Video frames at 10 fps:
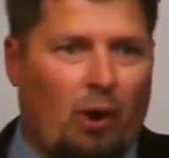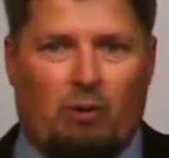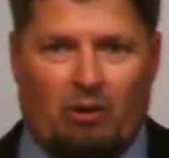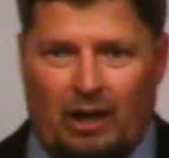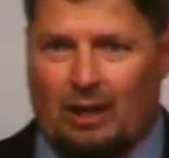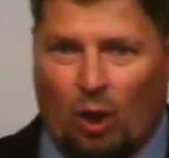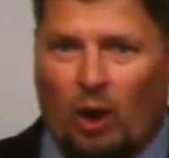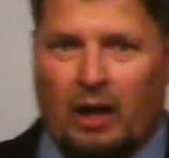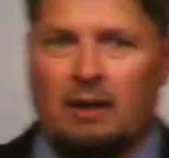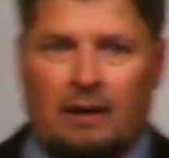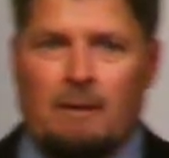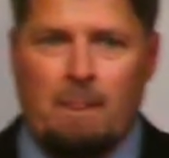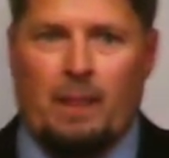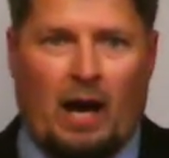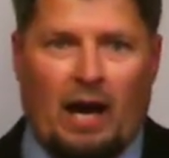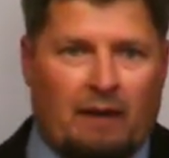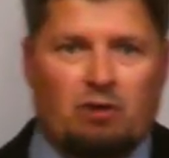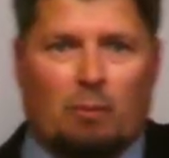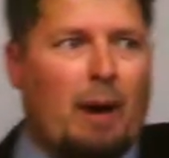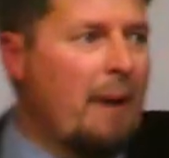where you're like, you know what? I, I've
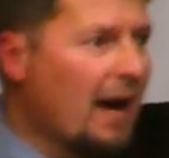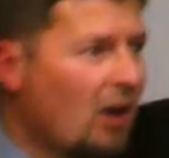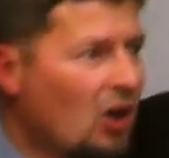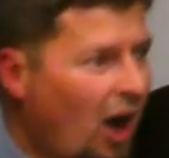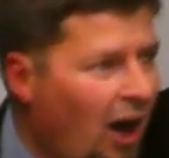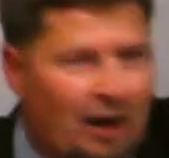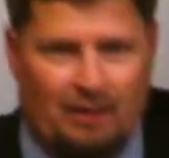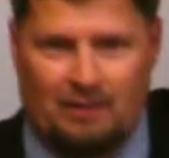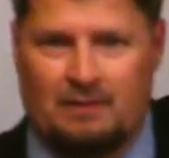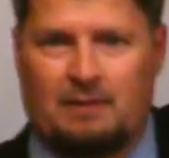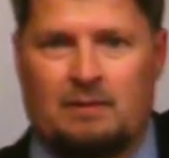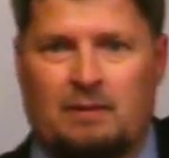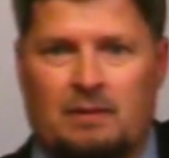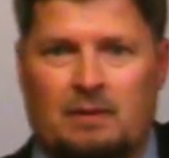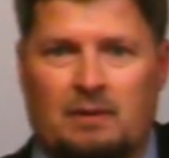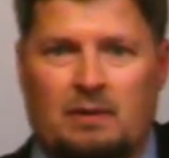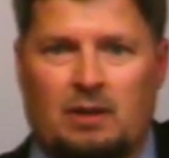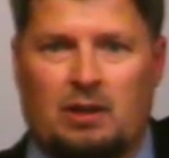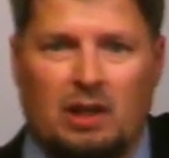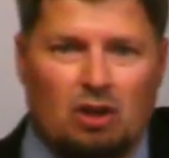turned my back on God.
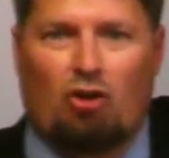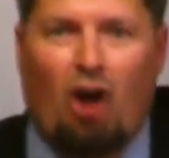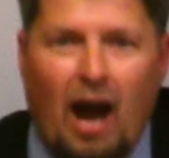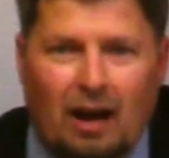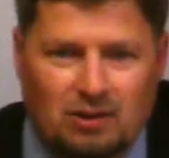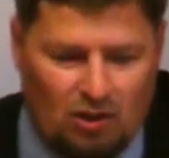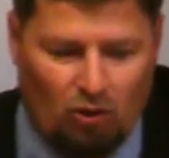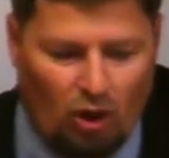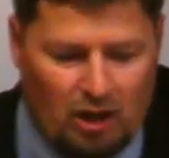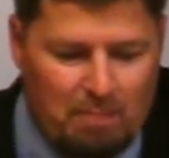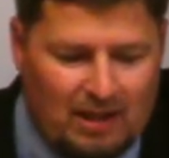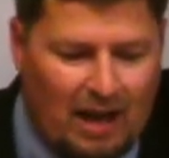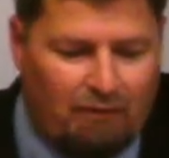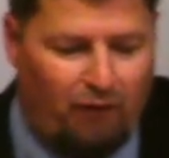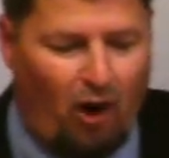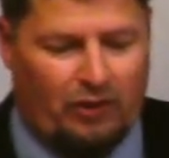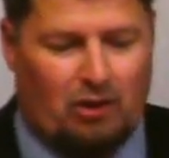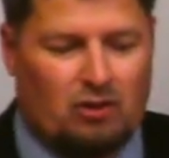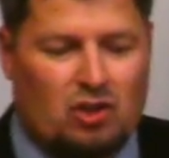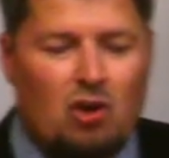You need to cry out to the Lord, admit that fault. You
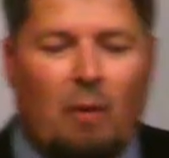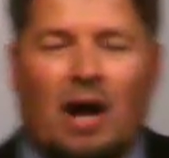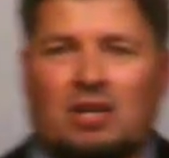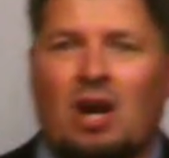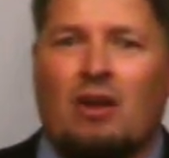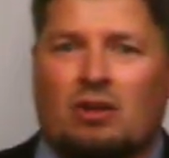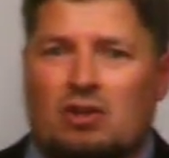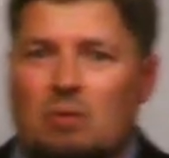know, there's too much, there's too